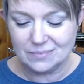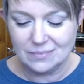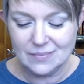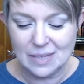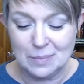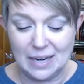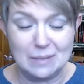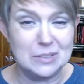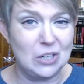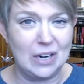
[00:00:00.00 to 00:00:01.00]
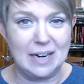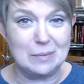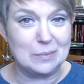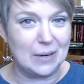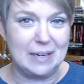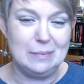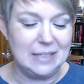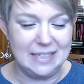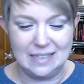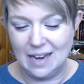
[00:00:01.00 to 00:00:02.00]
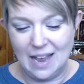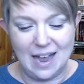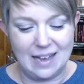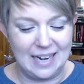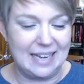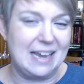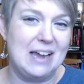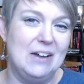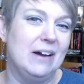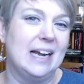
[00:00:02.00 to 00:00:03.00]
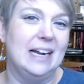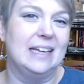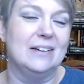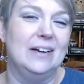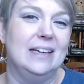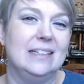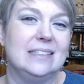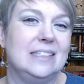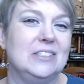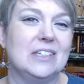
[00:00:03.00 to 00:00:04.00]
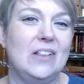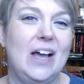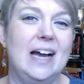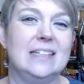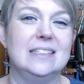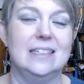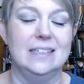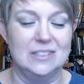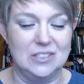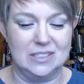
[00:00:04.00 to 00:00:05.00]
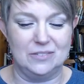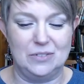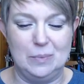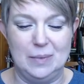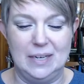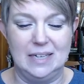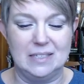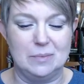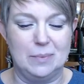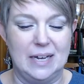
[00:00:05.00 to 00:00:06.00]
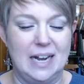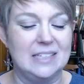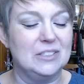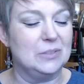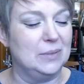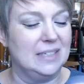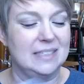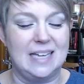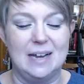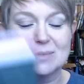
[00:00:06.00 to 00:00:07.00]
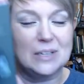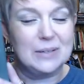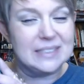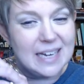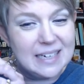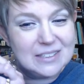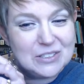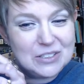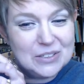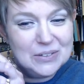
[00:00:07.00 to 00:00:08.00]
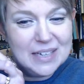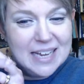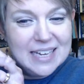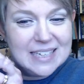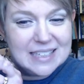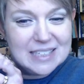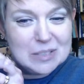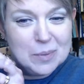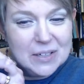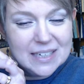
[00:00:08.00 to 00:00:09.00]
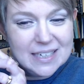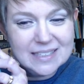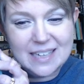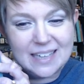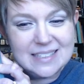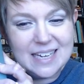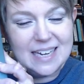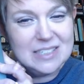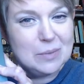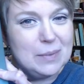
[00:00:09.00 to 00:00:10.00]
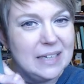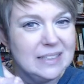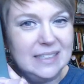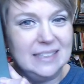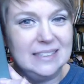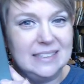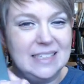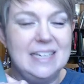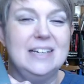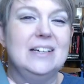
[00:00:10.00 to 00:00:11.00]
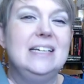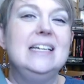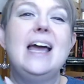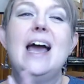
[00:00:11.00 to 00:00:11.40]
But I'm sorry, I'm rambling. I got to go. I got to get ready to teach a class in just a few minutes. But I just wanted to say I'm so excited to get this book, Night's Edge by Liz Karen.